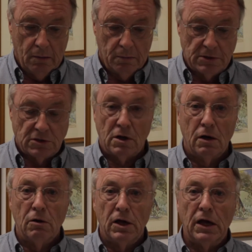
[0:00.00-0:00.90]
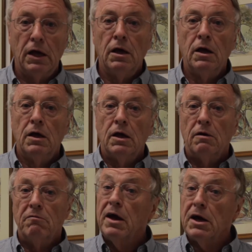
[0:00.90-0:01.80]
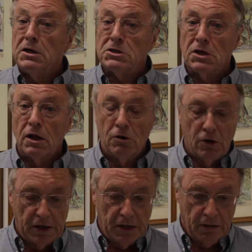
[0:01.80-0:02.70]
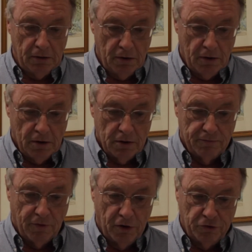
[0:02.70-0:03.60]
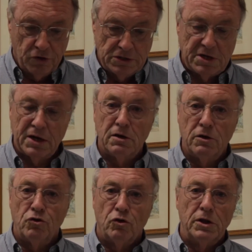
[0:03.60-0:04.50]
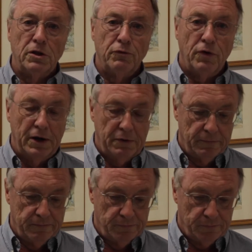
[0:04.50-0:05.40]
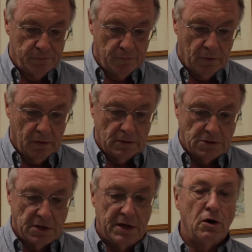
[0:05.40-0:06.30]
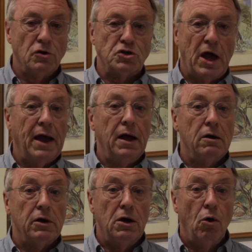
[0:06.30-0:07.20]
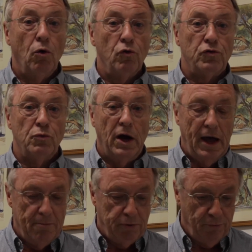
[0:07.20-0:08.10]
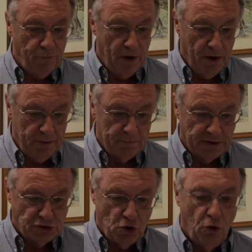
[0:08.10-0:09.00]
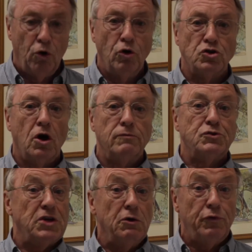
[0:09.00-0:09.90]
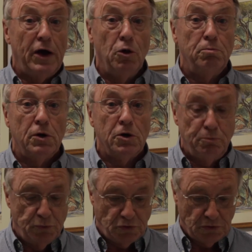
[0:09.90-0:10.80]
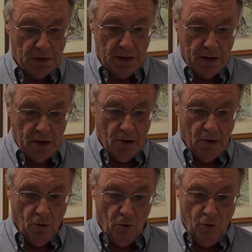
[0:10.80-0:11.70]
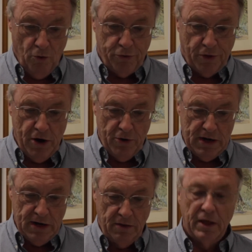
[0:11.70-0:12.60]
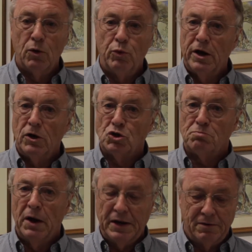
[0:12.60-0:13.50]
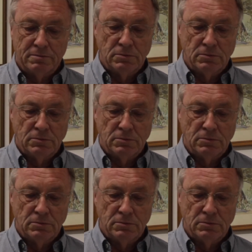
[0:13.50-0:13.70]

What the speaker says: But slowly, very slowly, the voluntary sector joined the fight. And SACOSS angry calls were amplified by scores of self-help groups, all throwing in their widow's mite